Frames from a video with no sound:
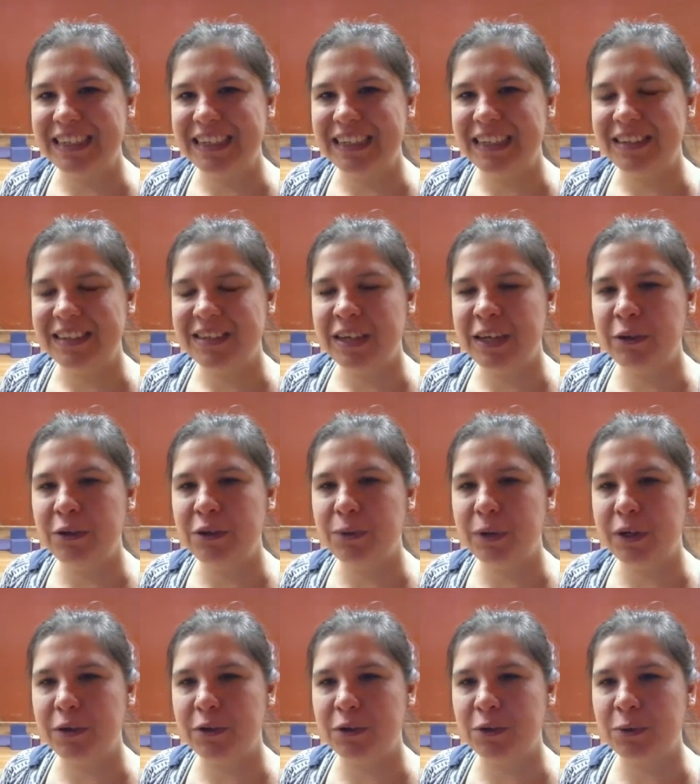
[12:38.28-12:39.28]
It's huge
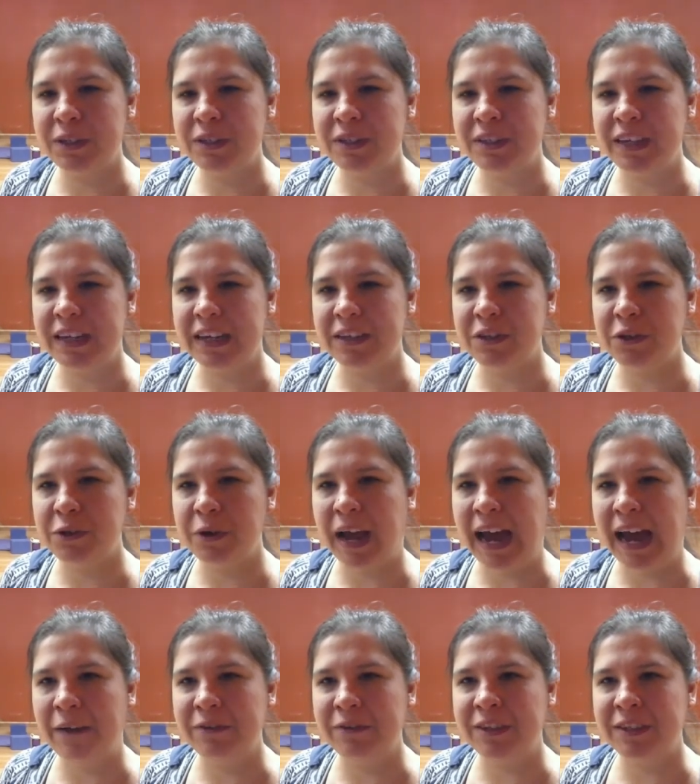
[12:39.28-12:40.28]
when you're twisting, is you
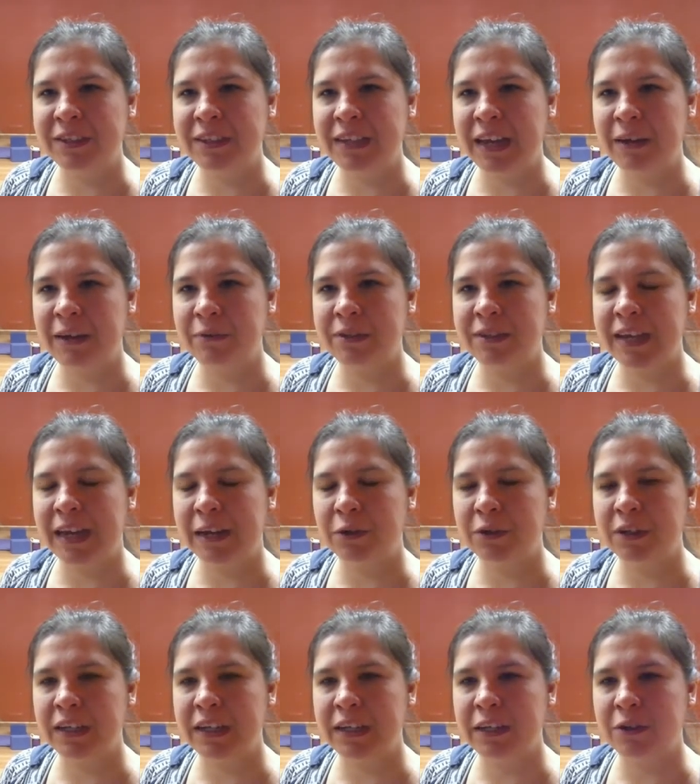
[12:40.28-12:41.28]
have to stay
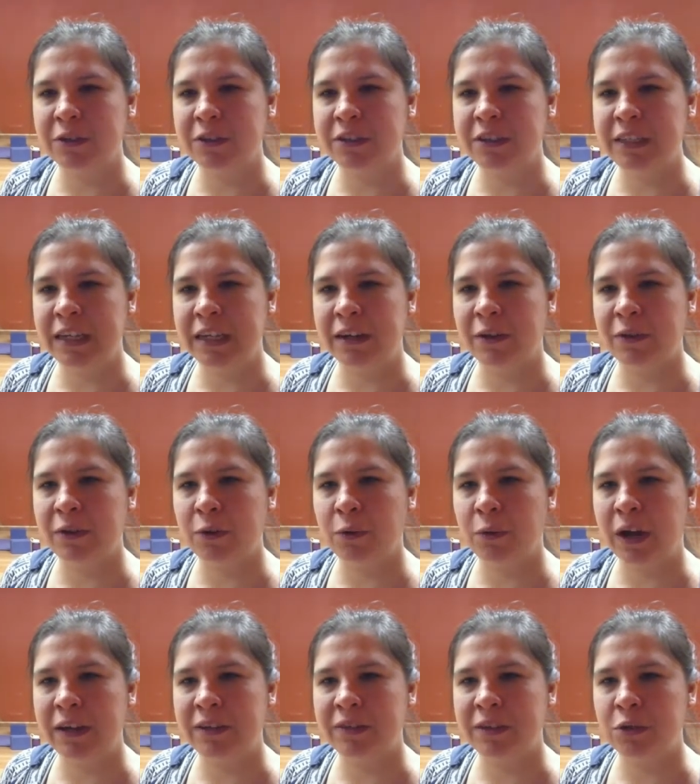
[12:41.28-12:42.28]
settled in your seat.
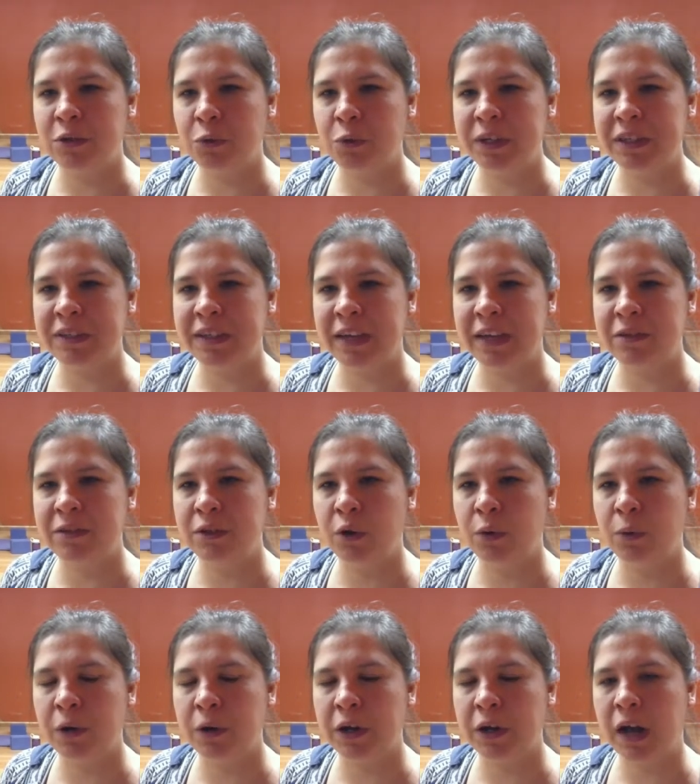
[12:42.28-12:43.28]
Otherwise the twist has
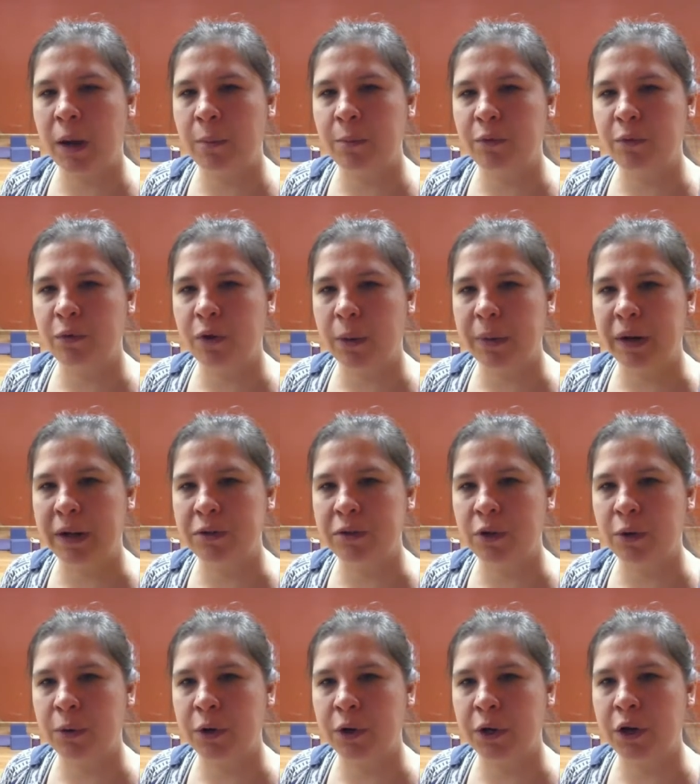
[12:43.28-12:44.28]
nowhere to come from. It has
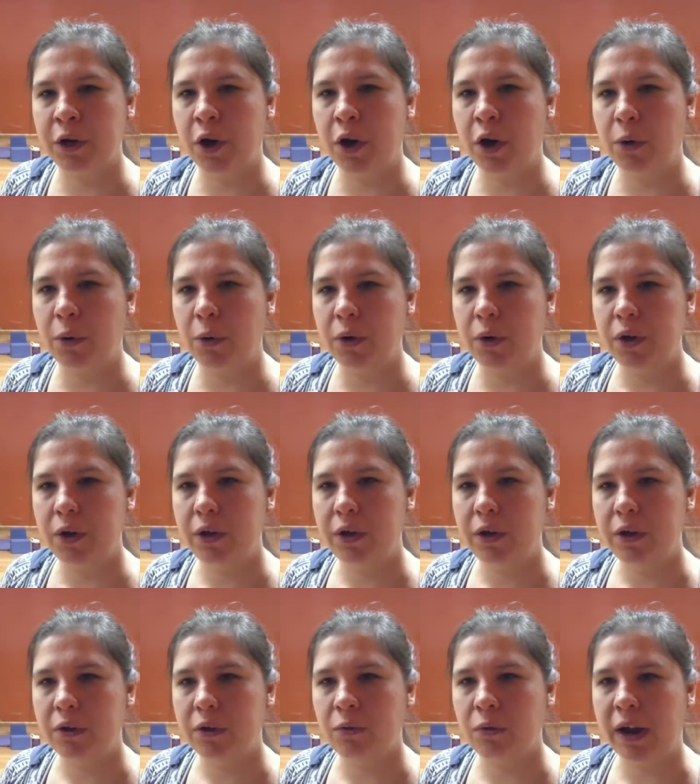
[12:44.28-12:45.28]
nowhere to go.
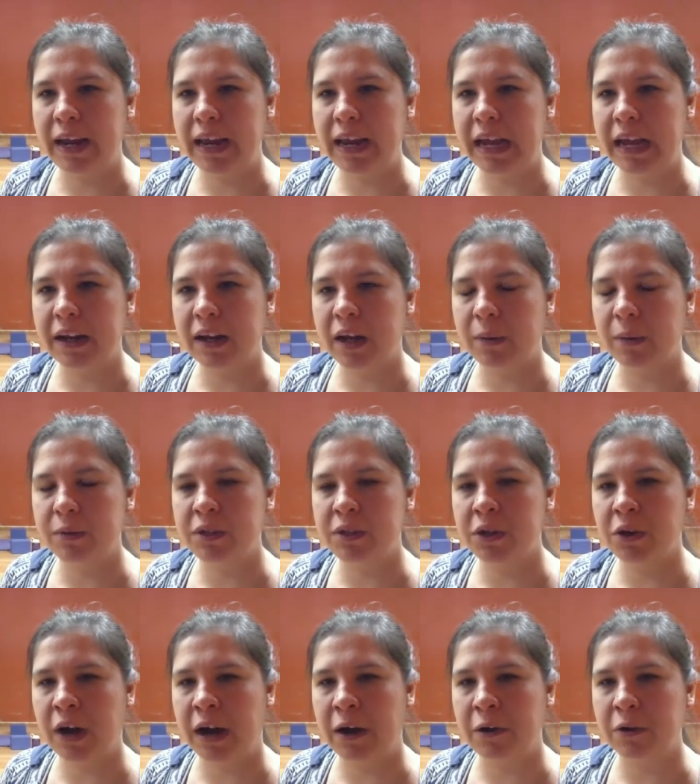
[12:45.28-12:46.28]
Right hand comes to
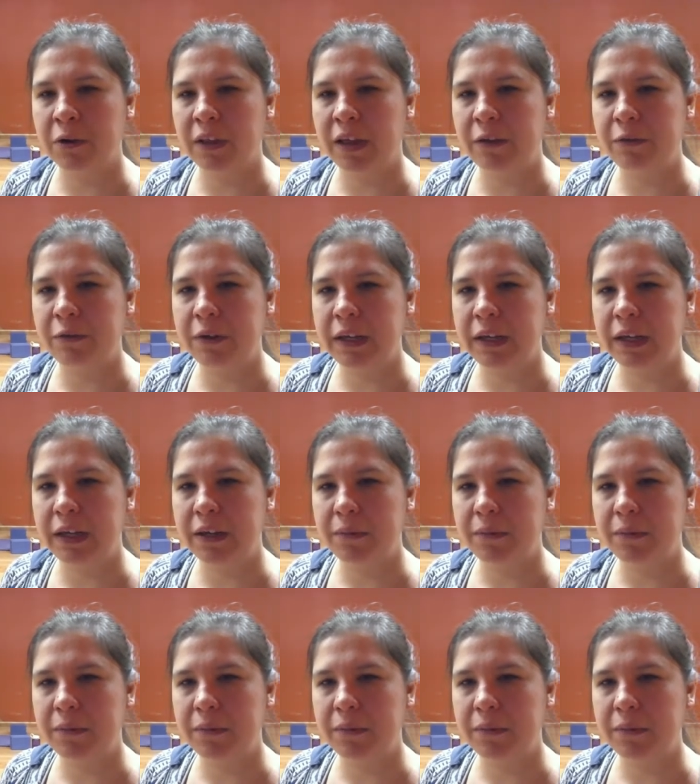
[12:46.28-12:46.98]
your outer left knee.